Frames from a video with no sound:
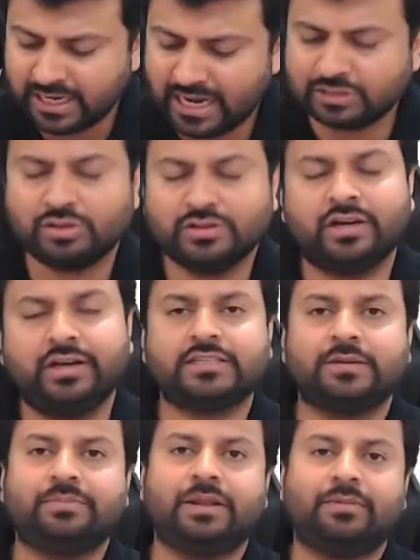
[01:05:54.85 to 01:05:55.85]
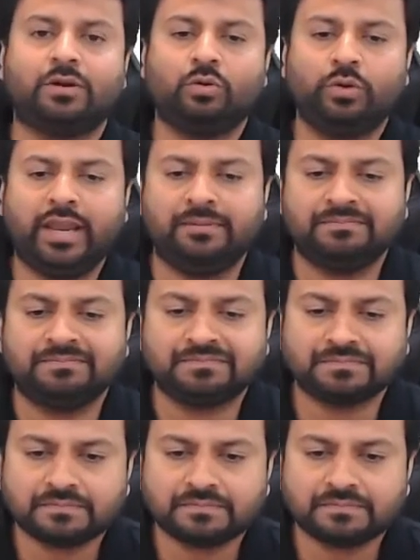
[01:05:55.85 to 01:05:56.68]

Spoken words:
as on 30th September. Okay.